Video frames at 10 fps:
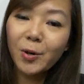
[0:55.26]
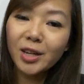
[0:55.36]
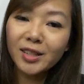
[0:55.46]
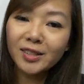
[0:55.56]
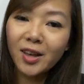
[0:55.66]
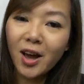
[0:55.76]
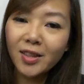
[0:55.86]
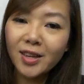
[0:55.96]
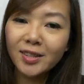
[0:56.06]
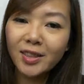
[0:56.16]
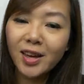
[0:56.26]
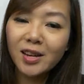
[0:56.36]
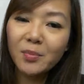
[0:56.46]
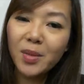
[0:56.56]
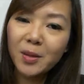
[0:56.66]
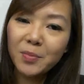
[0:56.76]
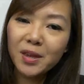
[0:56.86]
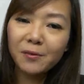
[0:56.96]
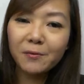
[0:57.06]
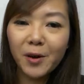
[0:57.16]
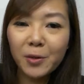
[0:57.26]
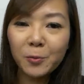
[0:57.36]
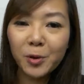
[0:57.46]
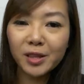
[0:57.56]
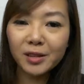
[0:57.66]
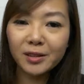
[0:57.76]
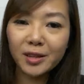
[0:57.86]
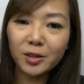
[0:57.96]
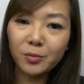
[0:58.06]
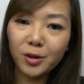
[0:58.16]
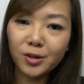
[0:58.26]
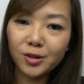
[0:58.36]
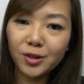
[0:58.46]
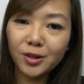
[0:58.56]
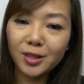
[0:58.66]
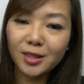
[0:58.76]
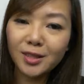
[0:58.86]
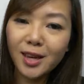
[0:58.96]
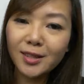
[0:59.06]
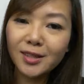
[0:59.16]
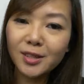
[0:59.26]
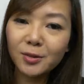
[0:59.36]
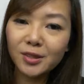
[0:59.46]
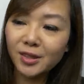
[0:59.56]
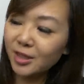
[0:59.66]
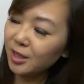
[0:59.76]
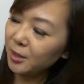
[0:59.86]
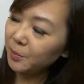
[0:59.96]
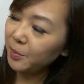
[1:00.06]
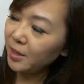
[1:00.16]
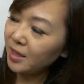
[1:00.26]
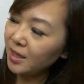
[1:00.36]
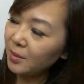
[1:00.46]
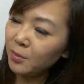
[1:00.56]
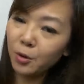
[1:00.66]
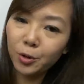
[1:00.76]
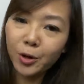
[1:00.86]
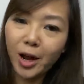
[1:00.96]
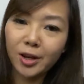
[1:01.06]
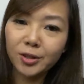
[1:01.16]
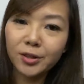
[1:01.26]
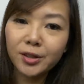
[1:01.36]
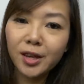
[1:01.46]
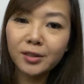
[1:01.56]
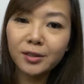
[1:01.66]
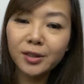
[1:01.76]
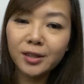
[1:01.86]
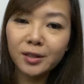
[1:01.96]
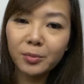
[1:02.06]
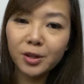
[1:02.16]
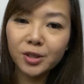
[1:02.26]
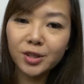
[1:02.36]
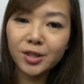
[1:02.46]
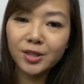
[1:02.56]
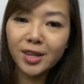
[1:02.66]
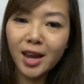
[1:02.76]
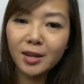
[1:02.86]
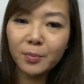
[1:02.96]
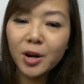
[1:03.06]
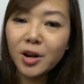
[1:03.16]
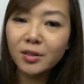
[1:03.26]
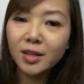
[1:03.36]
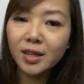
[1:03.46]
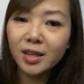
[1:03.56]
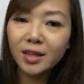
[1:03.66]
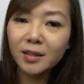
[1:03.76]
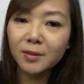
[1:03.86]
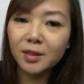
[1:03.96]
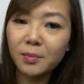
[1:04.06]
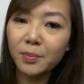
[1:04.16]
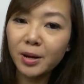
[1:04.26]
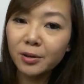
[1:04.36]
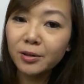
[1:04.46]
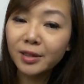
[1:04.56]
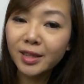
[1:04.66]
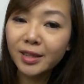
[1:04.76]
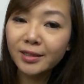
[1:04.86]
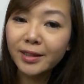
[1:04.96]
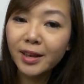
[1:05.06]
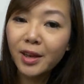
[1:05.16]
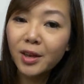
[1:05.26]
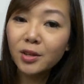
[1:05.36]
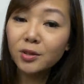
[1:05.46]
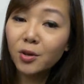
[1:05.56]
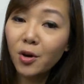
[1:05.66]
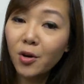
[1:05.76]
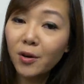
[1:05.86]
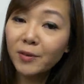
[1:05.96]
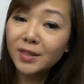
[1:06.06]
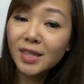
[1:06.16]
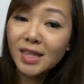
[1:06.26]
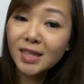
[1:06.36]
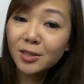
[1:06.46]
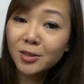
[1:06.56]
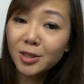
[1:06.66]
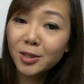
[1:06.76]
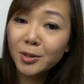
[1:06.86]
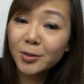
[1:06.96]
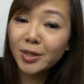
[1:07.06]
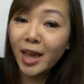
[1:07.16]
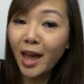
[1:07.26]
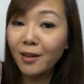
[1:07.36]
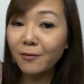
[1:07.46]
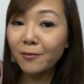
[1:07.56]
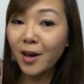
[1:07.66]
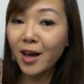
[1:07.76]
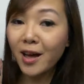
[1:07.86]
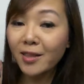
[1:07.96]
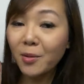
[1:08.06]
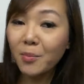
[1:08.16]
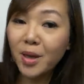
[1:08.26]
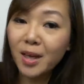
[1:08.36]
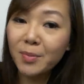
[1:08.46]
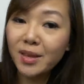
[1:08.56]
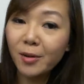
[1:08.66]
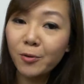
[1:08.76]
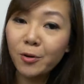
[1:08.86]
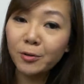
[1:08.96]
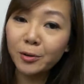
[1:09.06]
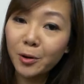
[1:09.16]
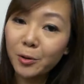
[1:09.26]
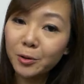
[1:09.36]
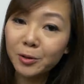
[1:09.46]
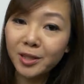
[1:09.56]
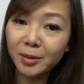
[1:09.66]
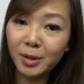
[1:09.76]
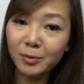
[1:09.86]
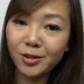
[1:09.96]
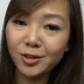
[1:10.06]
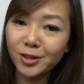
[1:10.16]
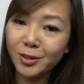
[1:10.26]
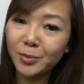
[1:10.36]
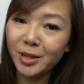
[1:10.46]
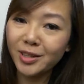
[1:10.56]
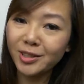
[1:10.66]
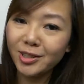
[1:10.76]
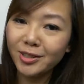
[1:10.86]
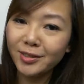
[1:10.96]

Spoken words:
when I saw this, I thought it might be a fun way to clean your brushes. It does use this spinny motor action thing to clean the brushes, and apparently it gives better clean. So if it's easier to use and fun, maybe I won't loathe cleaning my brushes so much.